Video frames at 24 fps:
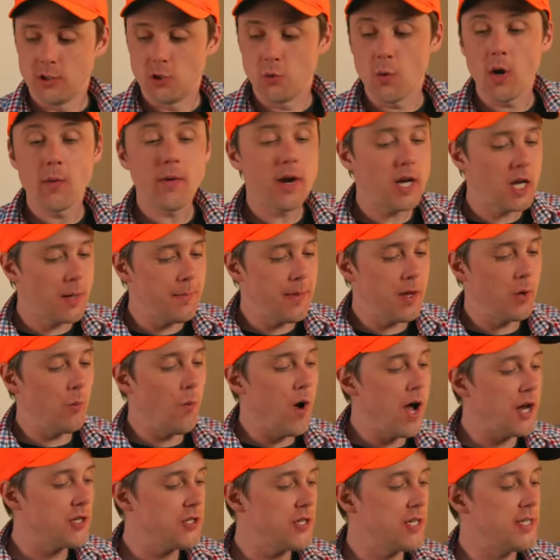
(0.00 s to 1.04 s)
do I recommend
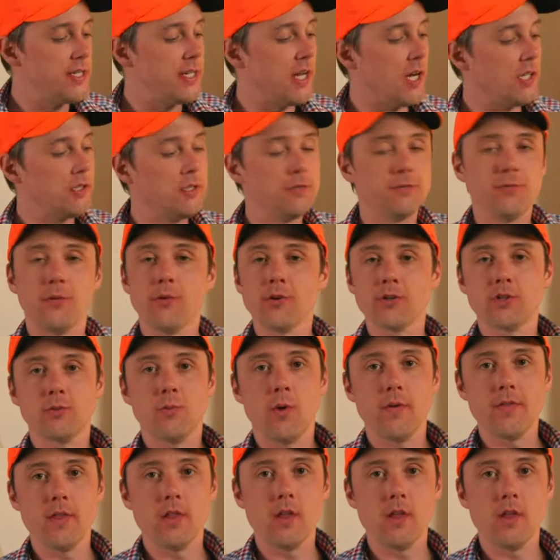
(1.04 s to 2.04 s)
watching Delta Force 1